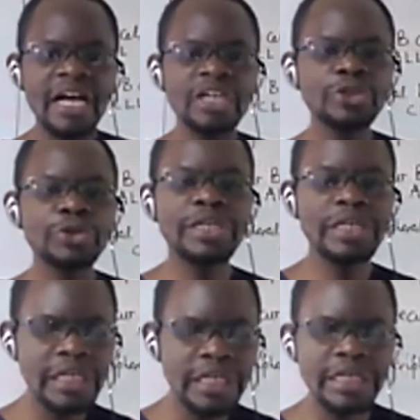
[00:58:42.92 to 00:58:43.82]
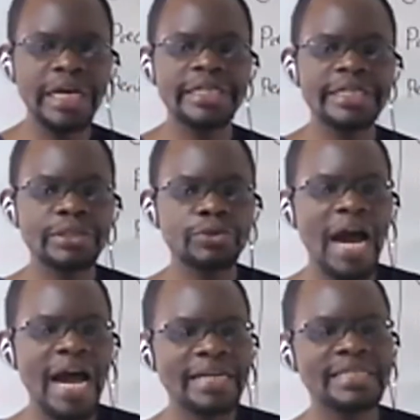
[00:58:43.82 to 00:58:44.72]
you needed to
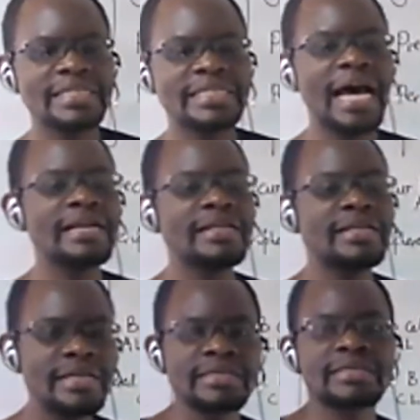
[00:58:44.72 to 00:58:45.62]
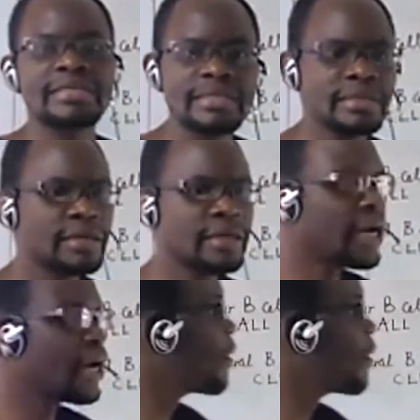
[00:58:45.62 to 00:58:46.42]
understand this. Yeah,